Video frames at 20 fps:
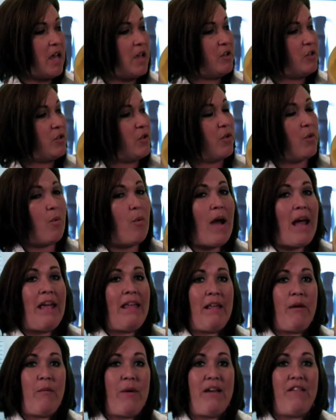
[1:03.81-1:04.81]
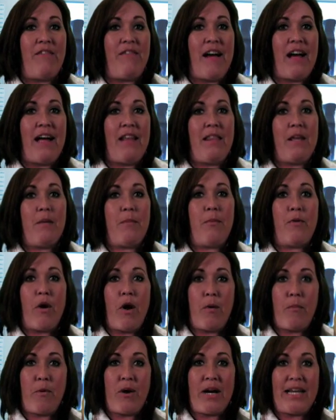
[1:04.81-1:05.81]
So the way that we find the
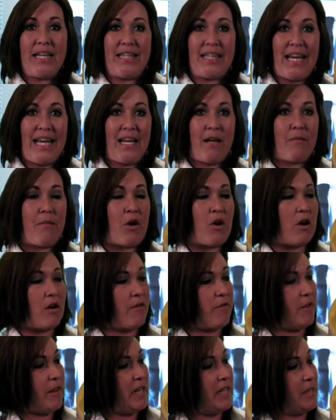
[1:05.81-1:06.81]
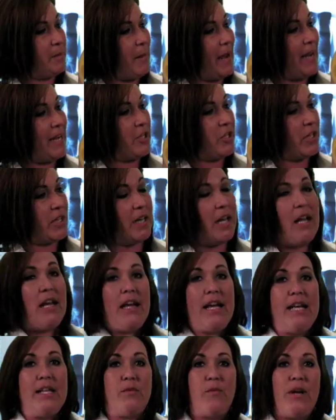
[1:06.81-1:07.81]
appropriate landmark for this patient
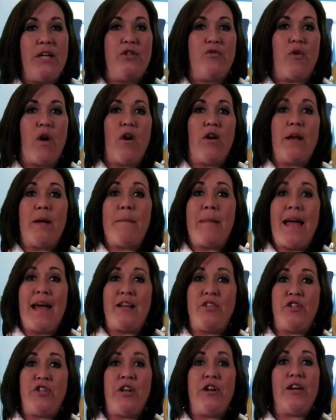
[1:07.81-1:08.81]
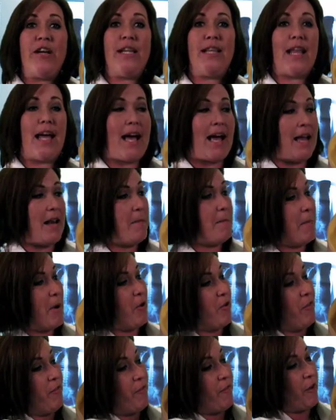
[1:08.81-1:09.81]
is we draw an imaginary line
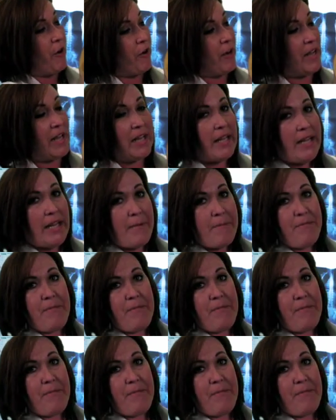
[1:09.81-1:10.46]
both vertically